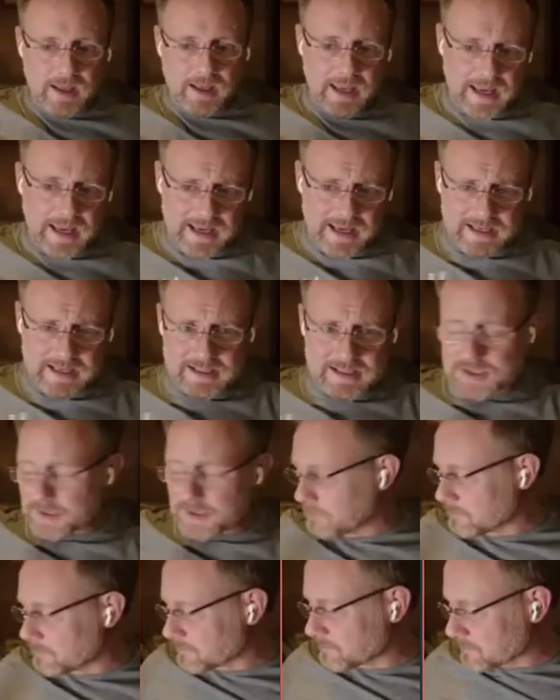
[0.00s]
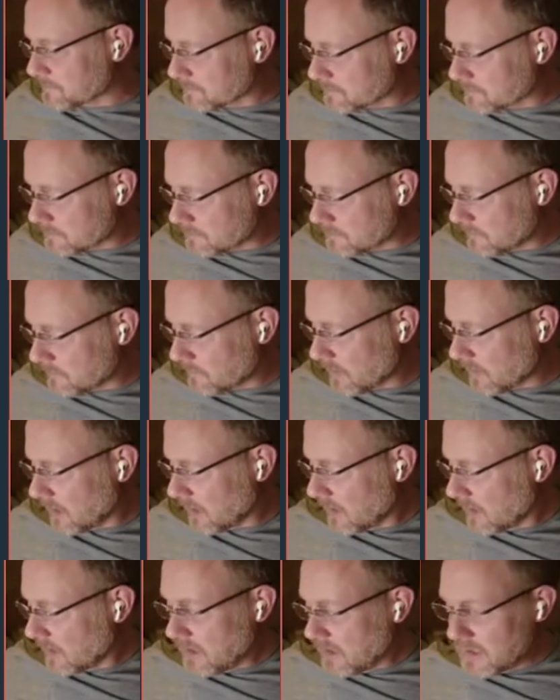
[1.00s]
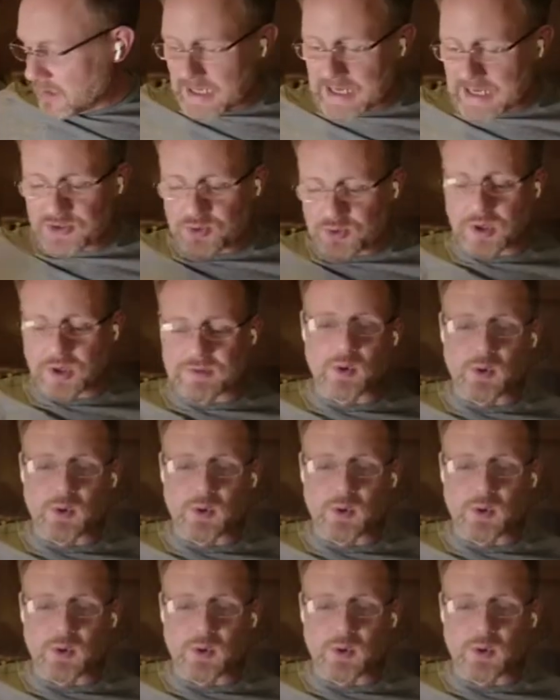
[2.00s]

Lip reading: And you had this way of